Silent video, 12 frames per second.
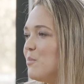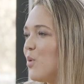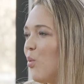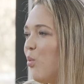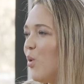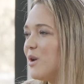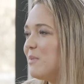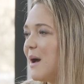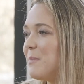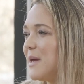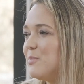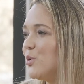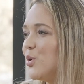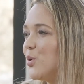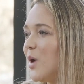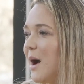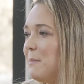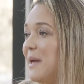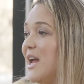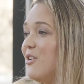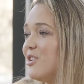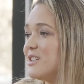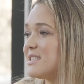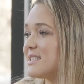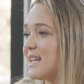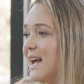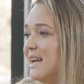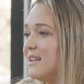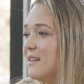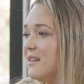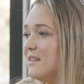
But what about people who are parents and